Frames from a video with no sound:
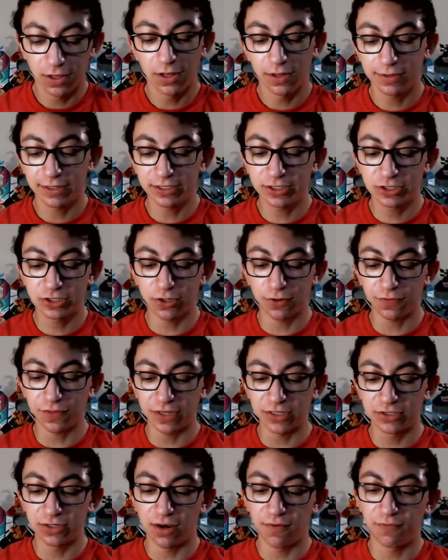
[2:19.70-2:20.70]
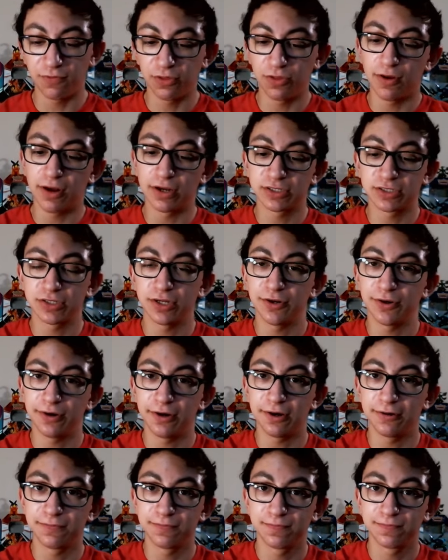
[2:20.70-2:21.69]
Let's start things off with Lost
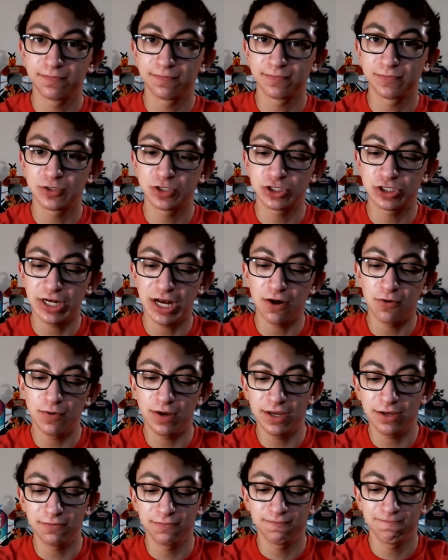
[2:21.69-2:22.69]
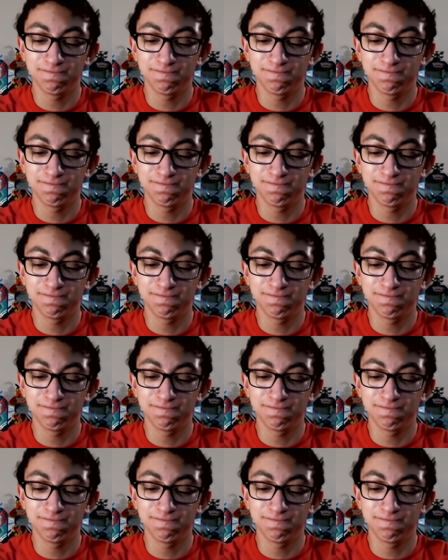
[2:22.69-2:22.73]
Thunder, shall we?